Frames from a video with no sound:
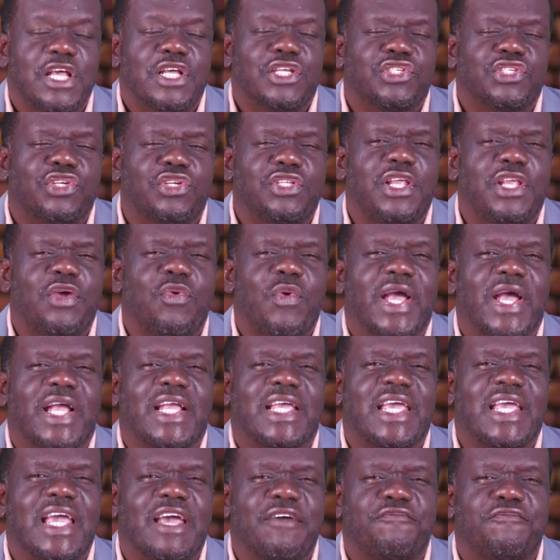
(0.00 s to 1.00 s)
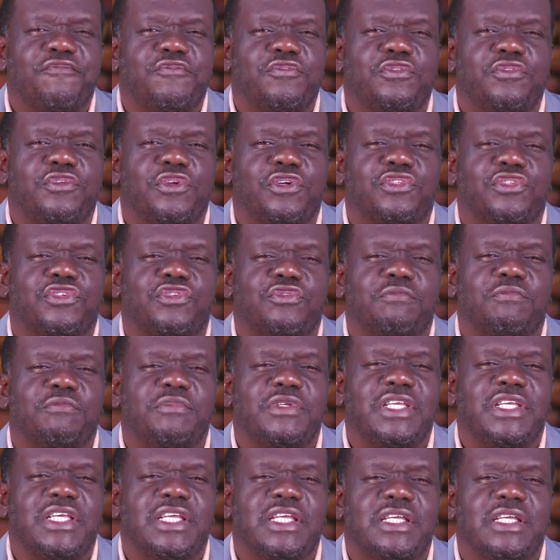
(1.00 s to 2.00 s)
So they were careful not to
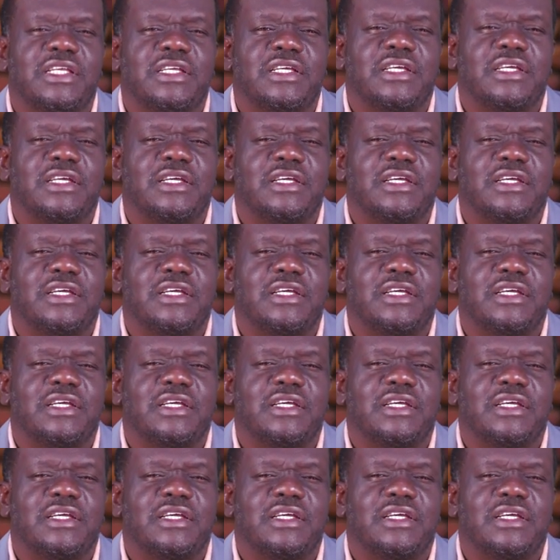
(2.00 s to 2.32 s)
be